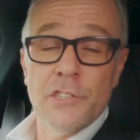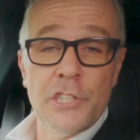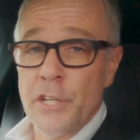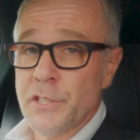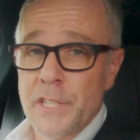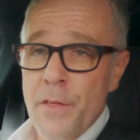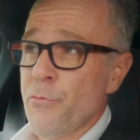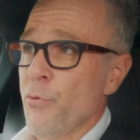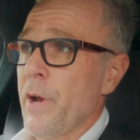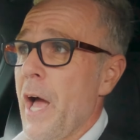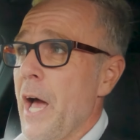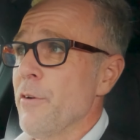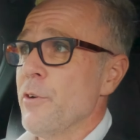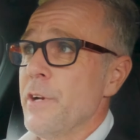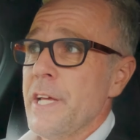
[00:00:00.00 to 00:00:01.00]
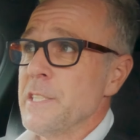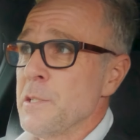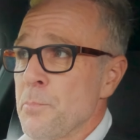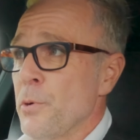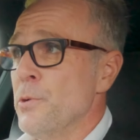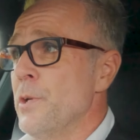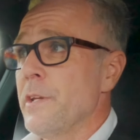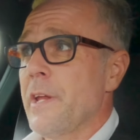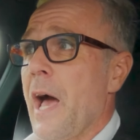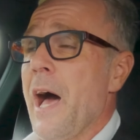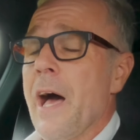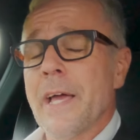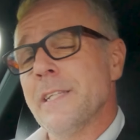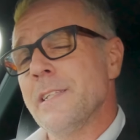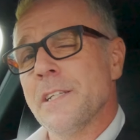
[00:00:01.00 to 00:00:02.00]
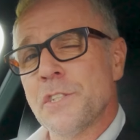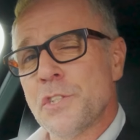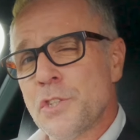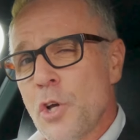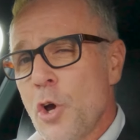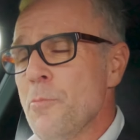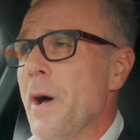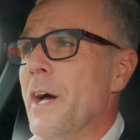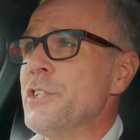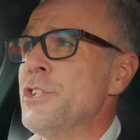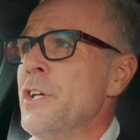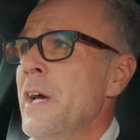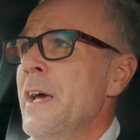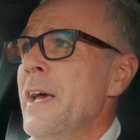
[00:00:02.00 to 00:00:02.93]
GLC300 is a brilliant car. It does so much.